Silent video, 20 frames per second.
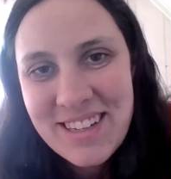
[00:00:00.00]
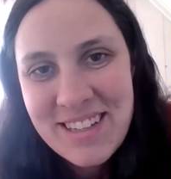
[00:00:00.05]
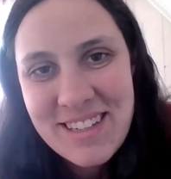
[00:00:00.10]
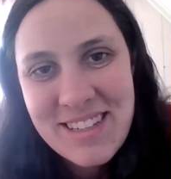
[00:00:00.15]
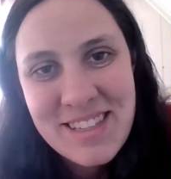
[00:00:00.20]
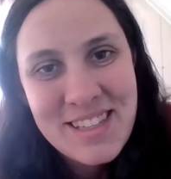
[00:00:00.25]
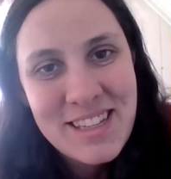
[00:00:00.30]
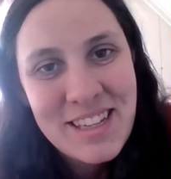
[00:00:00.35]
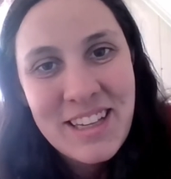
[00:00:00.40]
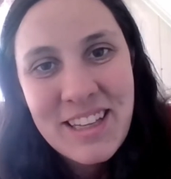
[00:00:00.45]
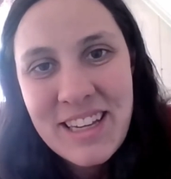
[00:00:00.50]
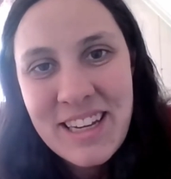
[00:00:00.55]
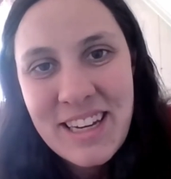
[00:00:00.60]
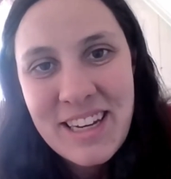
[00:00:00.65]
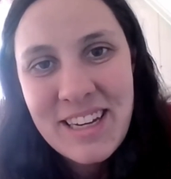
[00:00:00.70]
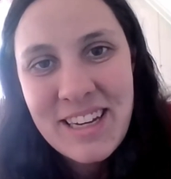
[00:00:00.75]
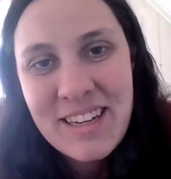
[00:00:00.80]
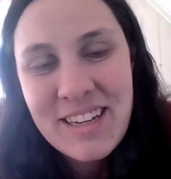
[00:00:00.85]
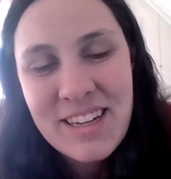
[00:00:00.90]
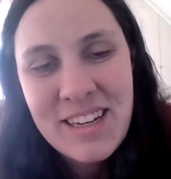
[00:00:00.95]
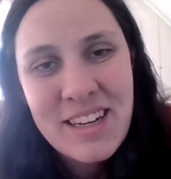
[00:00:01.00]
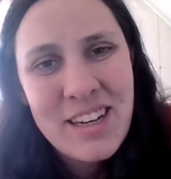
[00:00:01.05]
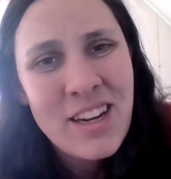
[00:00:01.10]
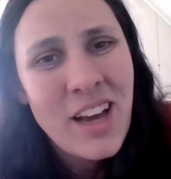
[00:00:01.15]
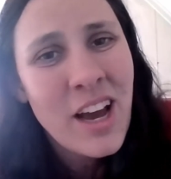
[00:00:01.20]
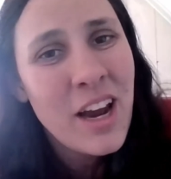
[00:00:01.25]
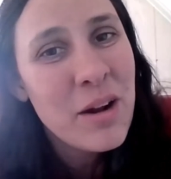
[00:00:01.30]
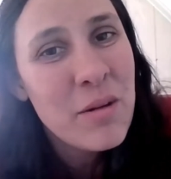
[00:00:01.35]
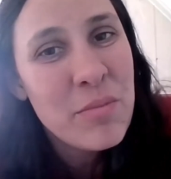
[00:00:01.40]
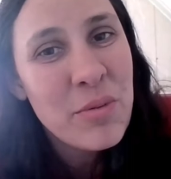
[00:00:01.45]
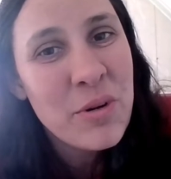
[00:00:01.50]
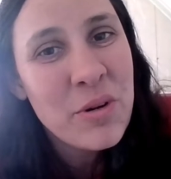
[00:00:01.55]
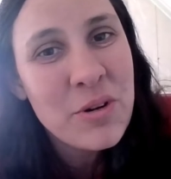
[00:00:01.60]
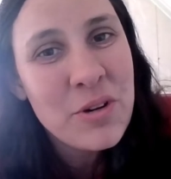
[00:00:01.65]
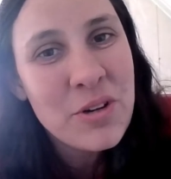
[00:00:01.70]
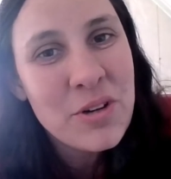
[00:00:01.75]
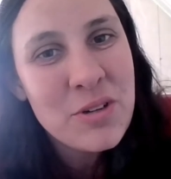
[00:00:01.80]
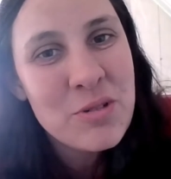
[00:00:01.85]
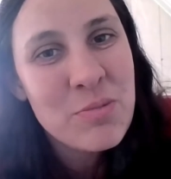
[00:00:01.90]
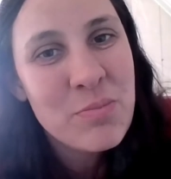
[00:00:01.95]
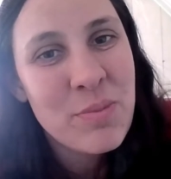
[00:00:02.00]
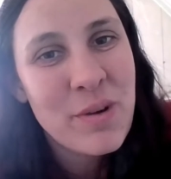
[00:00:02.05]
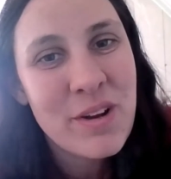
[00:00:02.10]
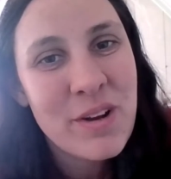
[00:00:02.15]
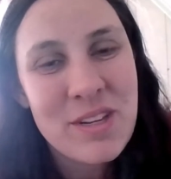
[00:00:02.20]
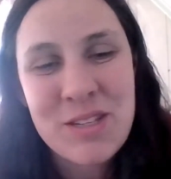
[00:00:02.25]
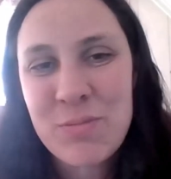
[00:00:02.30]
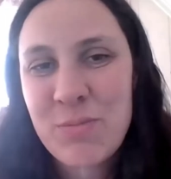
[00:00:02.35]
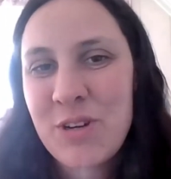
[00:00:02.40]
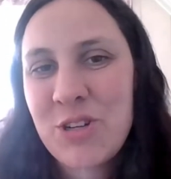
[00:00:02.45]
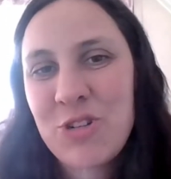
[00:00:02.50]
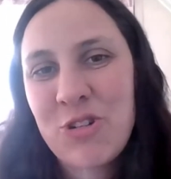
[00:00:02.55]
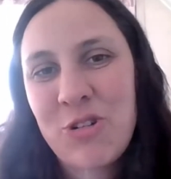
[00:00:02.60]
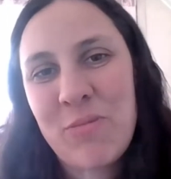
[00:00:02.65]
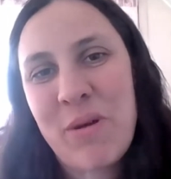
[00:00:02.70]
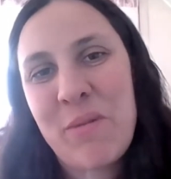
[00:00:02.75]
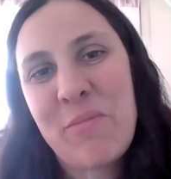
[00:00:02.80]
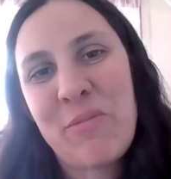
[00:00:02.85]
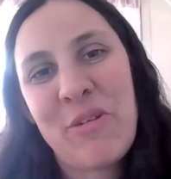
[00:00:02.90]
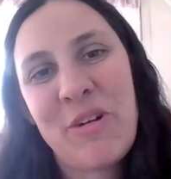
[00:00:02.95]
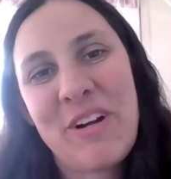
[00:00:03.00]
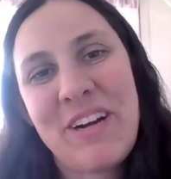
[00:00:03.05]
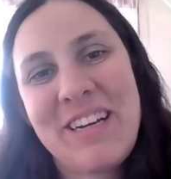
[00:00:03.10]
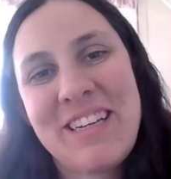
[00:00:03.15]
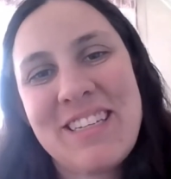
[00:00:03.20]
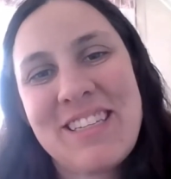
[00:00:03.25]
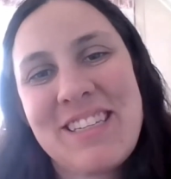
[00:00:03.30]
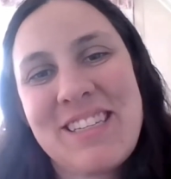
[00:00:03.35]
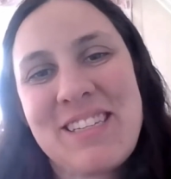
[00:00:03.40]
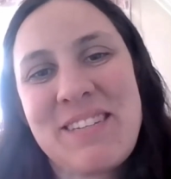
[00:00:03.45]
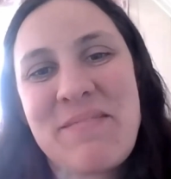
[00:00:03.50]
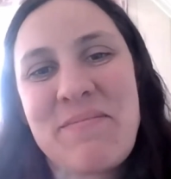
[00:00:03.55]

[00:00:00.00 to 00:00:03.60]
silly, not important, but special memories.